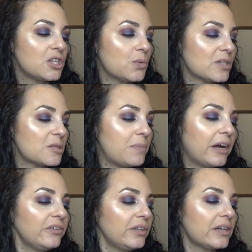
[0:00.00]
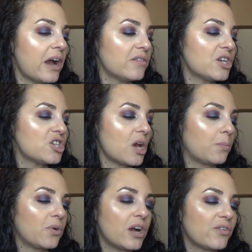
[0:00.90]
To inspire and encourage
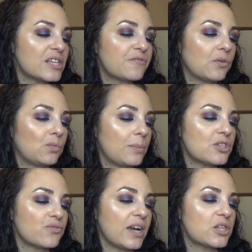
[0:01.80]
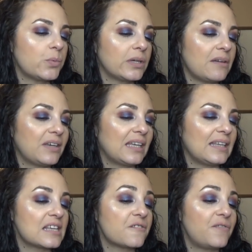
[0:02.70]
progress for women's rights, we're giving
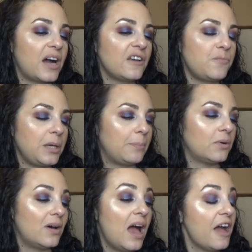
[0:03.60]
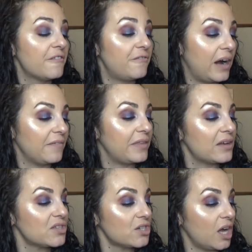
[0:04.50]
at least five people
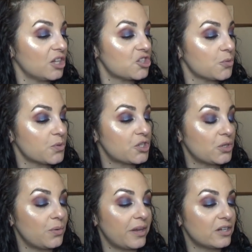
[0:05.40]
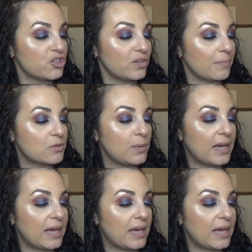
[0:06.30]
$5,000 to pursue their dreams.